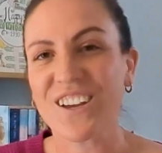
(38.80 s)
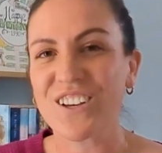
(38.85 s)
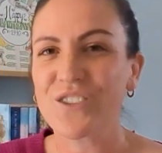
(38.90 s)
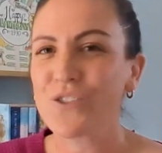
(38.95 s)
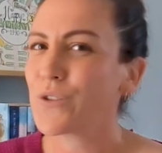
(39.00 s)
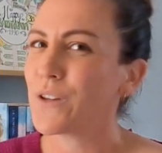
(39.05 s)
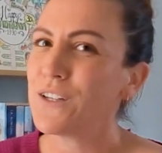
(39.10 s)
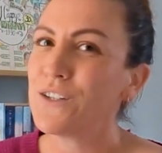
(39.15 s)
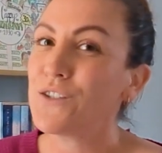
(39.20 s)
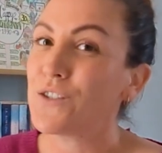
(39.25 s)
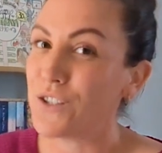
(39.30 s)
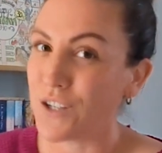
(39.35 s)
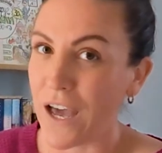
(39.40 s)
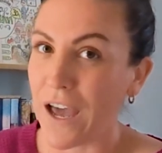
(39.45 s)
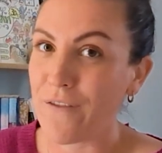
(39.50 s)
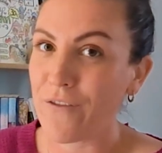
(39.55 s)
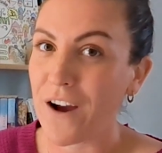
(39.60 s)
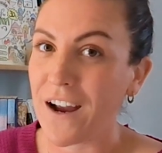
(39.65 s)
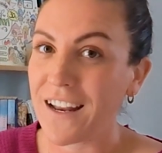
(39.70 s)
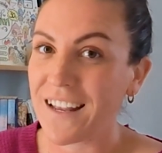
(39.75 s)
So let's
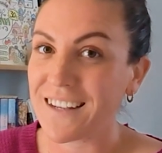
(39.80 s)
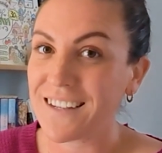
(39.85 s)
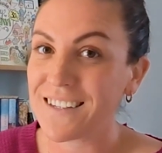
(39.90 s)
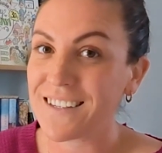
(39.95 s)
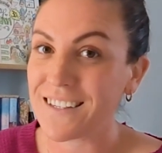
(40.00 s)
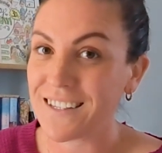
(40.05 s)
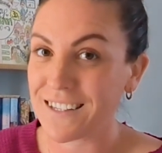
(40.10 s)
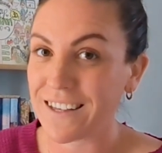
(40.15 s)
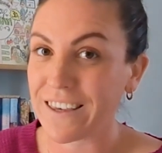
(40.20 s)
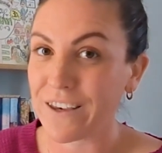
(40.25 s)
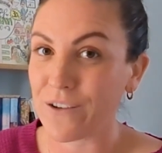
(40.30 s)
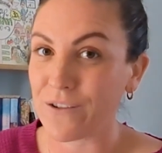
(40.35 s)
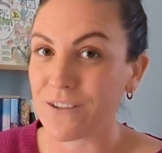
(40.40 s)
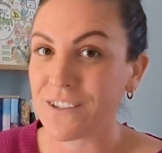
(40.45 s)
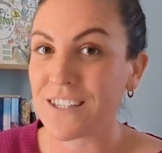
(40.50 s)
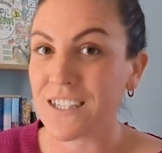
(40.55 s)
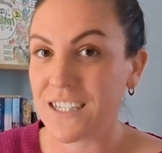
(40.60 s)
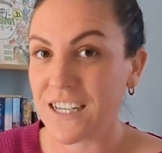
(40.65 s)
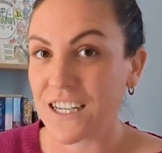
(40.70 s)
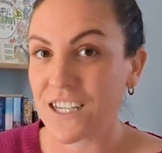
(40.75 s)
dive right into the skills
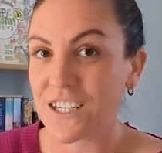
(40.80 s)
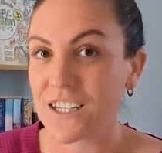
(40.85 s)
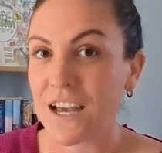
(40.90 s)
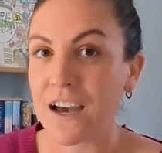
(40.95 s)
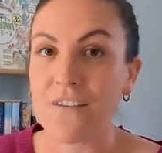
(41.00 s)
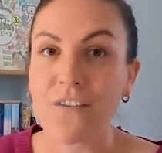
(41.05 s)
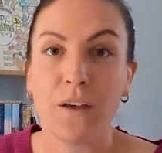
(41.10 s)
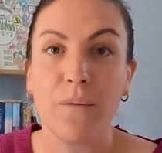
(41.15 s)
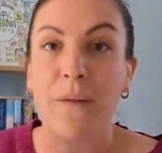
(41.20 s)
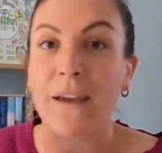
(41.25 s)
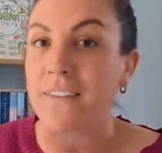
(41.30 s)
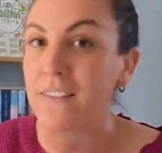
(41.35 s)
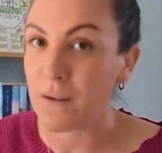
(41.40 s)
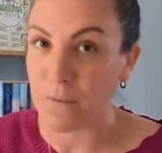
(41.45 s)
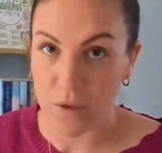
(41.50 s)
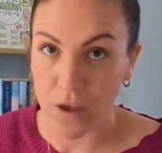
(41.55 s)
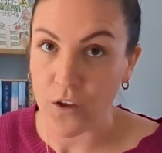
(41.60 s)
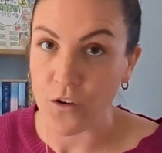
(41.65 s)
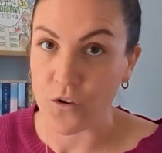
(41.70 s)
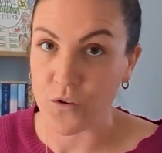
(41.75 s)
that teachers have that make
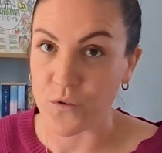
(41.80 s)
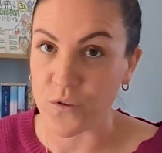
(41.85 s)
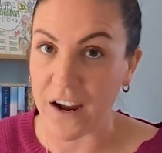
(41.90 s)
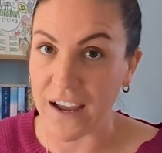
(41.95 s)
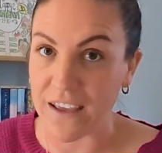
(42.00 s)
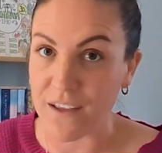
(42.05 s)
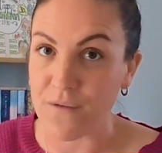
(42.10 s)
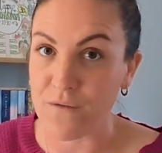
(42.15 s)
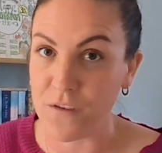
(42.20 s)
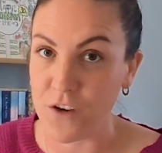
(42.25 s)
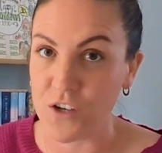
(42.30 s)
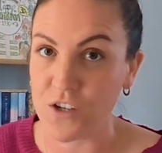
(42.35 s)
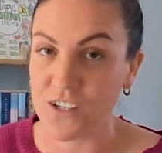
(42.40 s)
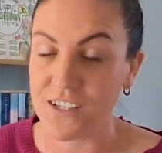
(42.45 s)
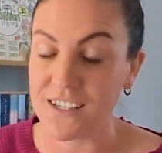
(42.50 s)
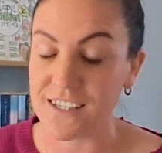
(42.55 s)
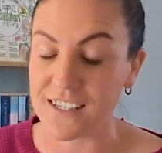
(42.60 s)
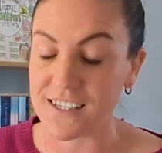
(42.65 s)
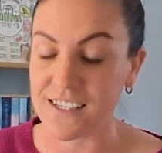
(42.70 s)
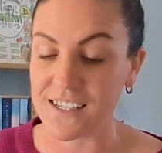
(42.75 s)
them great virtual
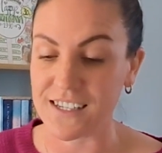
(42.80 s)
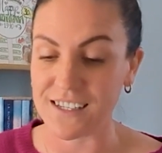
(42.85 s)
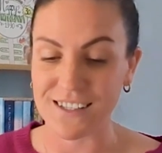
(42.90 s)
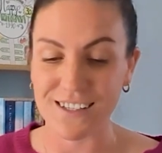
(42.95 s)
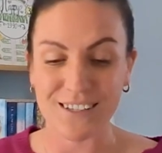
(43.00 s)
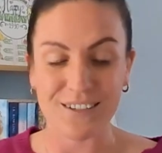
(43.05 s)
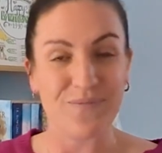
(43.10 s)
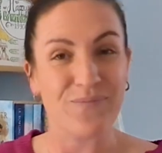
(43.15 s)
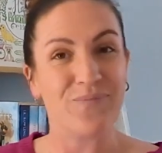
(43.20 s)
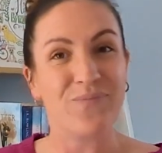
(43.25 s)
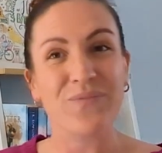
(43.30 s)
assistants.